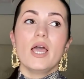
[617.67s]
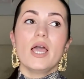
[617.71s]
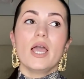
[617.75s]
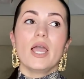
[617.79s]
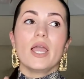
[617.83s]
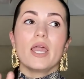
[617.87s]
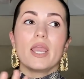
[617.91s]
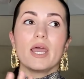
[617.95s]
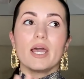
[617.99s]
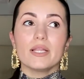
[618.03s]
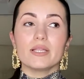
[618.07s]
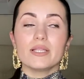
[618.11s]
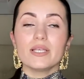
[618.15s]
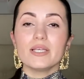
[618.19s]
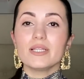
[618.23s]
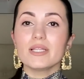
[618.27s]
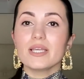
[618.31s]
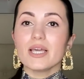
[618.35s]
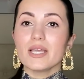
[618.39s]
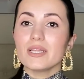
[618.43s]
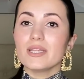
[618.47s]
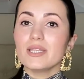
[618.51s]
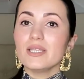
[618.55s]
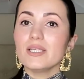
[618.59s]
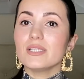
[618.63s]
And I did
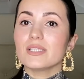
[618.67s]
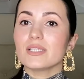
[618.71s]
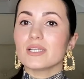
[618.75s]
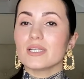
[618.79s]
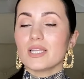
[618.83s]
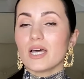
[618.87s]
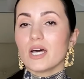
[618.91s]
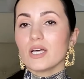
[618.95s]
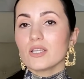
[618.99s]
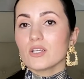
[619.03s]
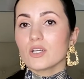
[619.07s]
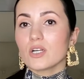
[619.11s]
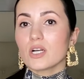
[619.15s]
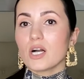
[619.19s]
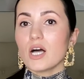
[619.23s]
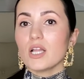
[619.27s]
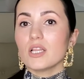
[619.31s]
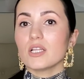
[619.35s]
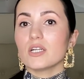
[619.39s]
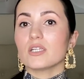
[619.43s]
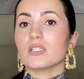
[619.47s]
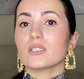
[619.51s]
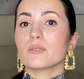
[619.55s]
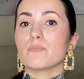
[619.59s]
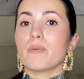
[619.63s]
get these in other colors,